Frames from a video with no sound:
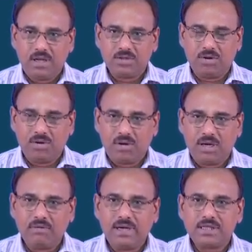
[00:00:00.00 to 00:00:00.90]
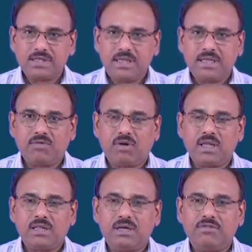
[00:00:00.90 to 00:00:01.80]
So now let us see that what
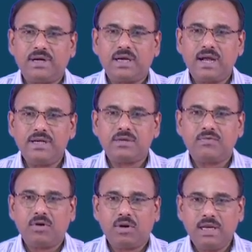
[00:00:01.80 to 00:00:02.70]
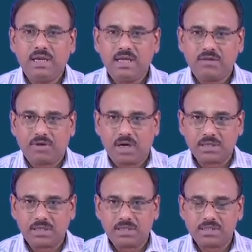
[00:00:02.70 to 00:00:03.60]
are the different kinds of nonlinear
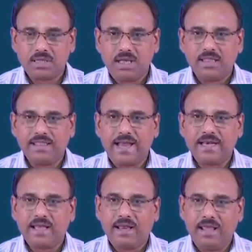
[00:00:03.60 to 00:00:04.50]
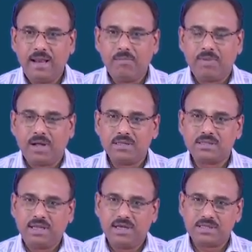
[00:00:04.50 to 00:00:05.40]
functions that can help
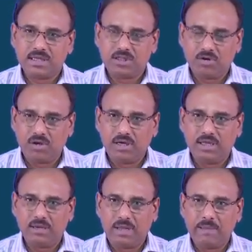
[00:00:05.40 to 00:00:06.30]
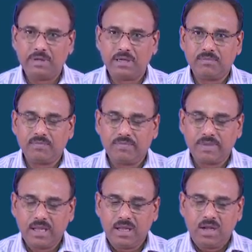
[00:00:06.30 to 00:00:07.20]
us in such a nonlinear mapping.
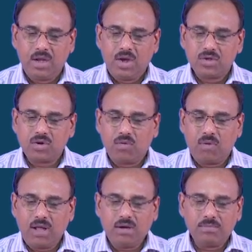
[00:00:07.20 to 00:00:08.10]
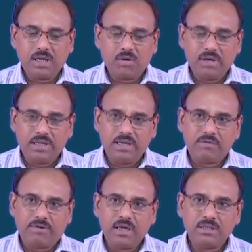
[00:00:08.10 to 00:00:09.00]
So one of the
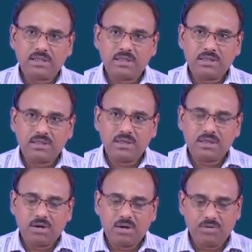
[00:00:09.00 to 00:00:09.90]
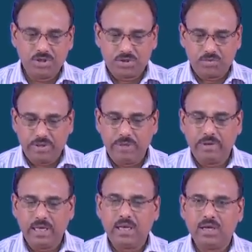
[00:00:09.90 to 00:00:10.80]
nonlinear function which we
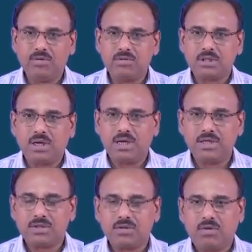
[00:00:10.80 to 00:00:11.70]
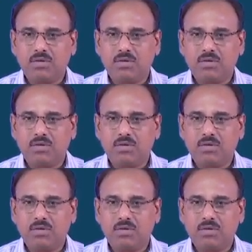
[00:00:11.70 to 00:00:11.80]
will use is